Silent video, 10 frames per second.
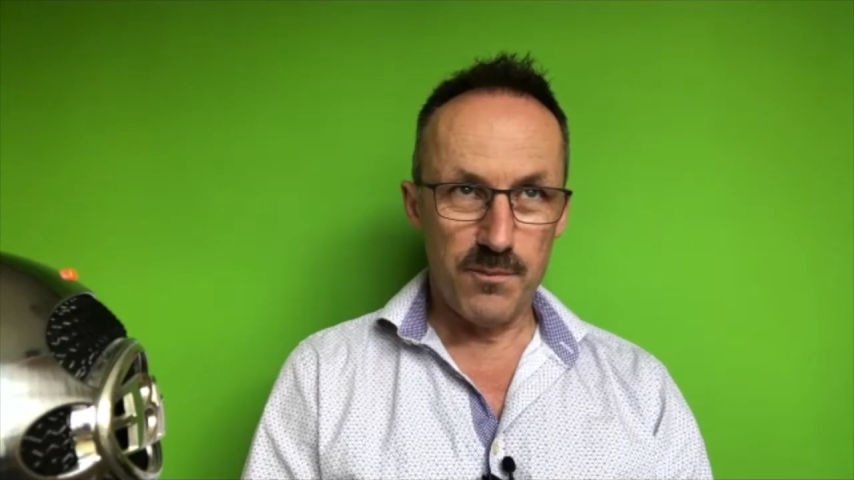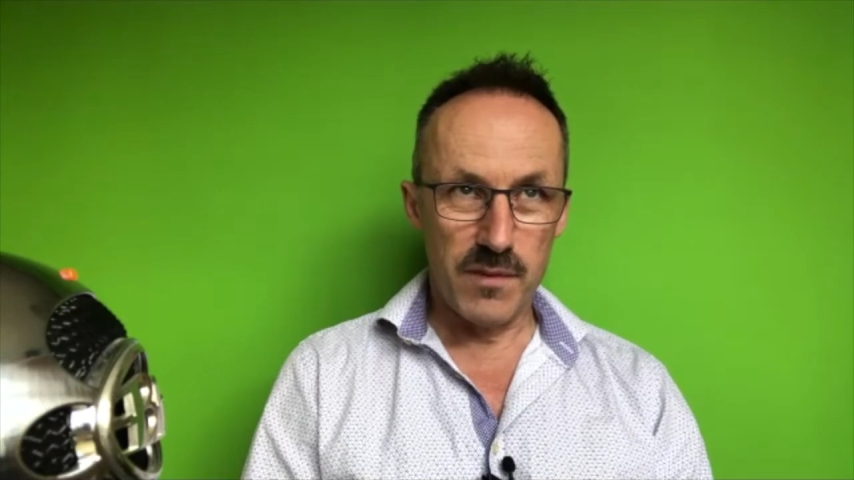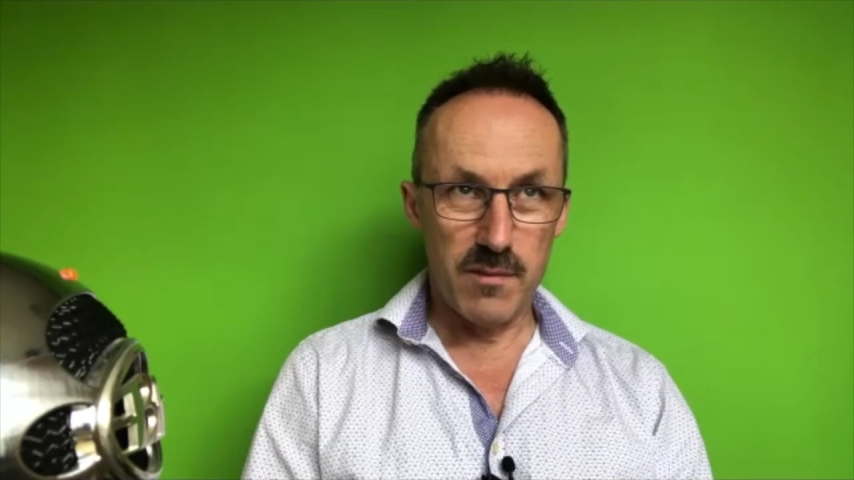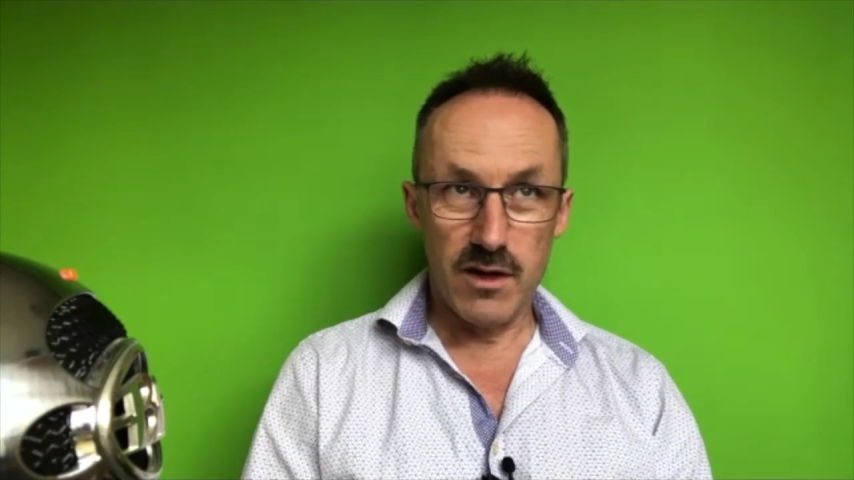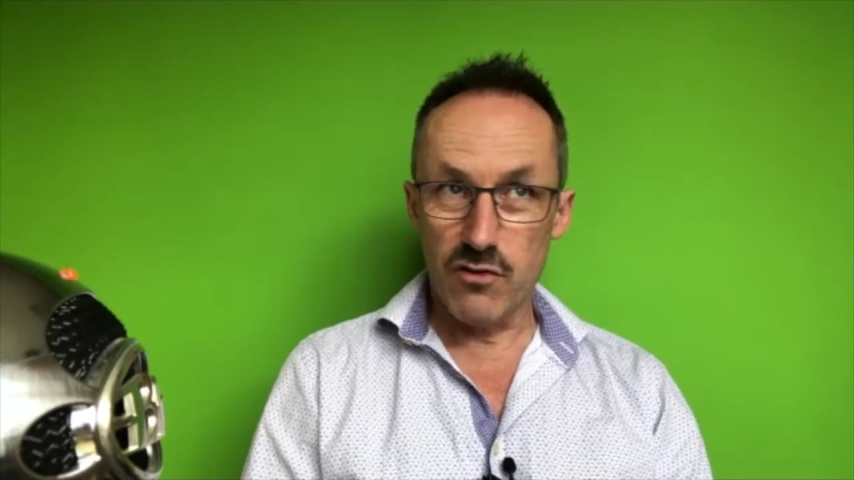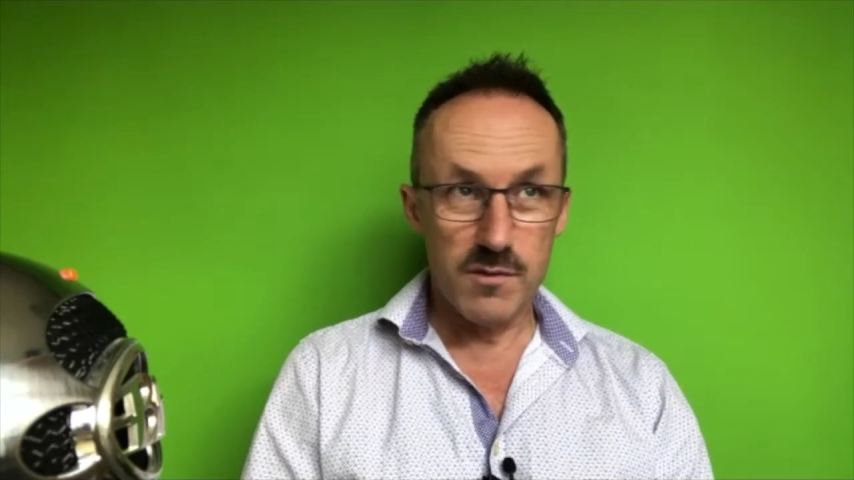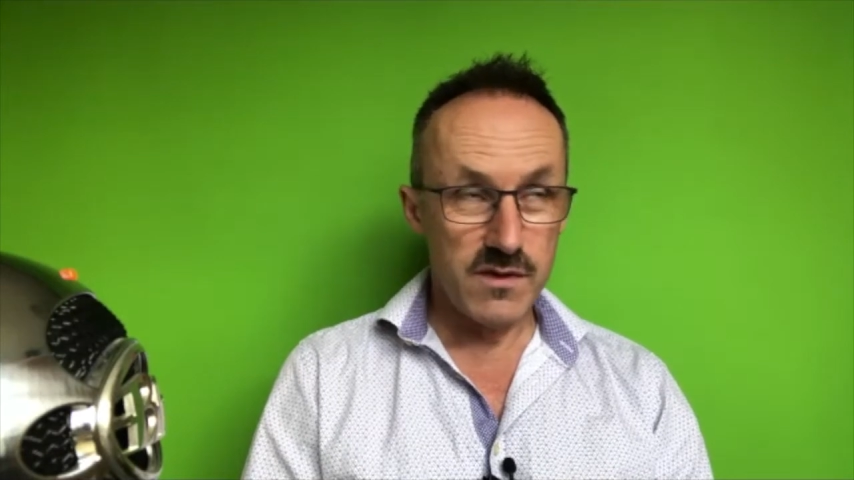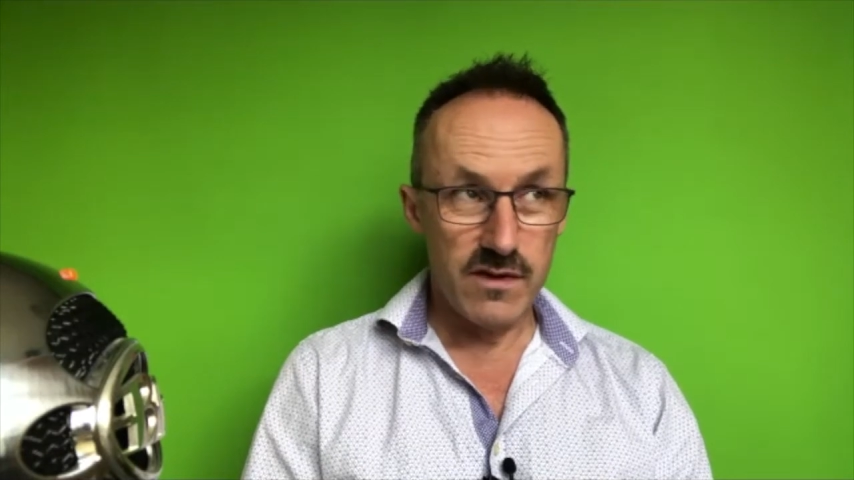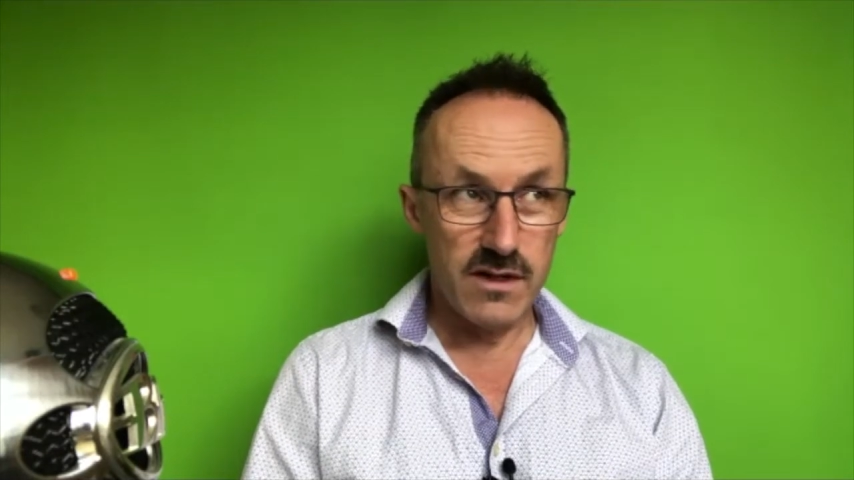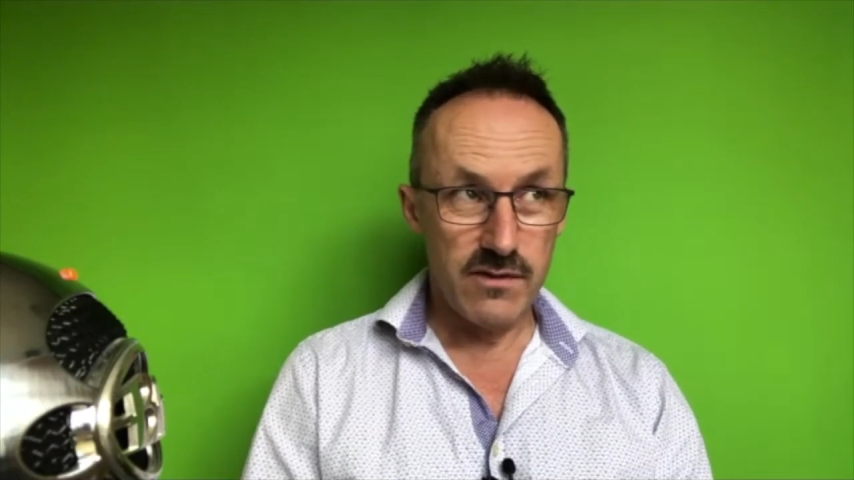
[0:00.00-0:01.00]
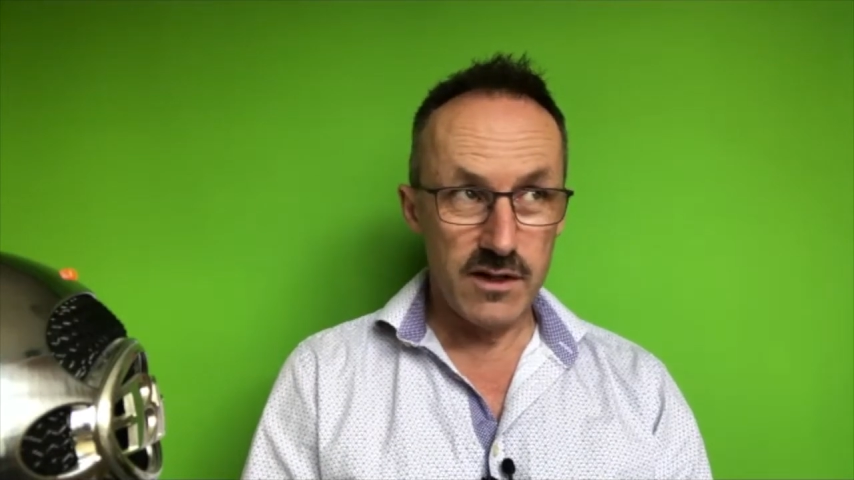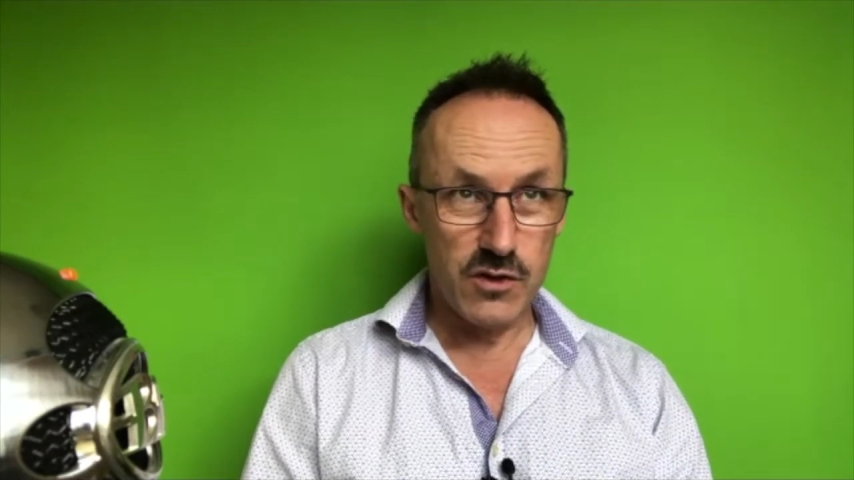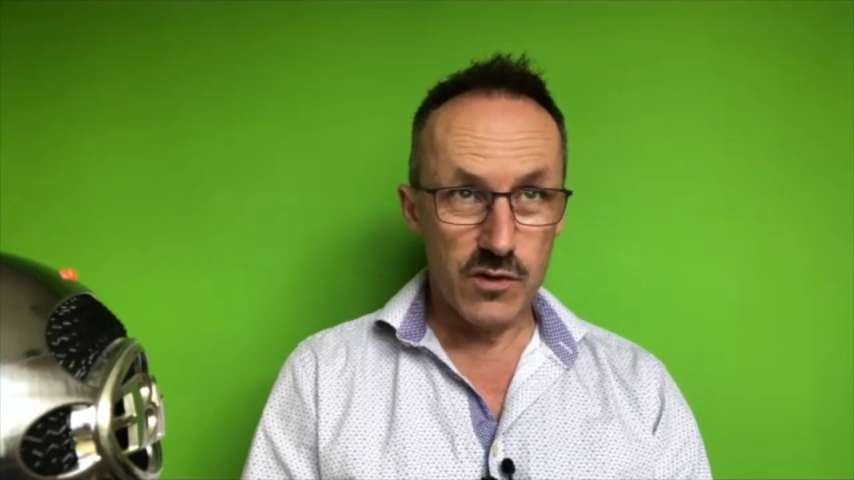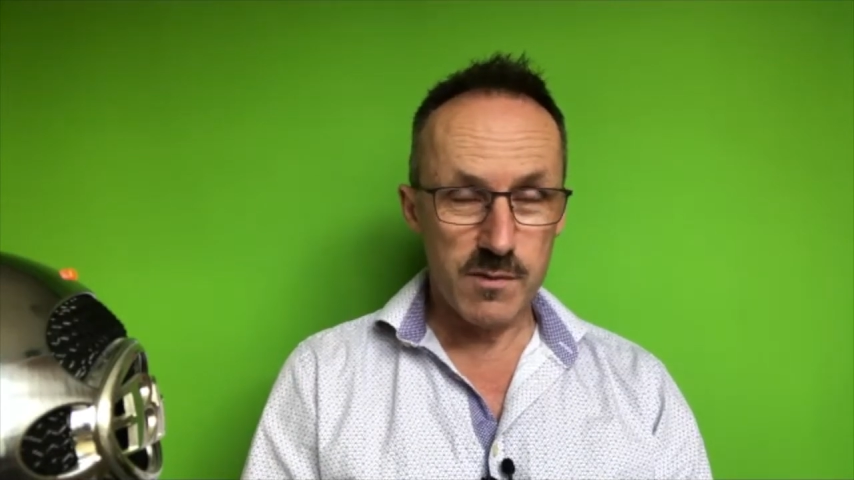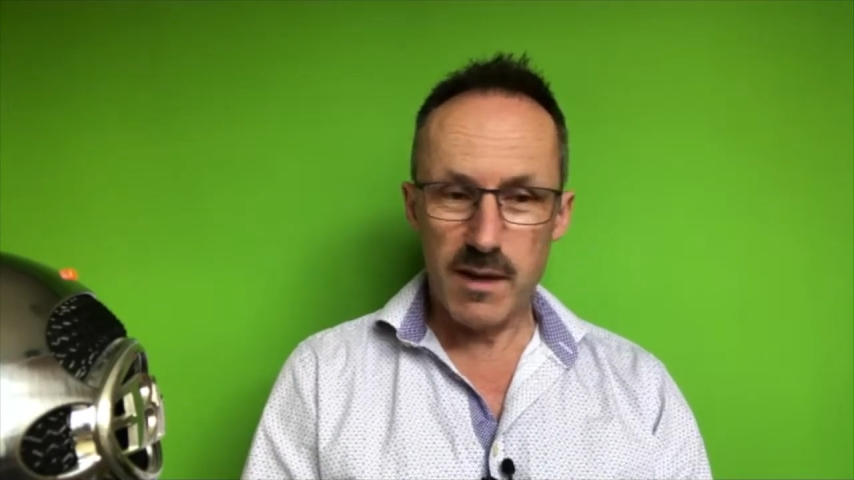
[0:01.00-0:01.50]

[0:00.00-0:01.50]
maybe groups of individuals,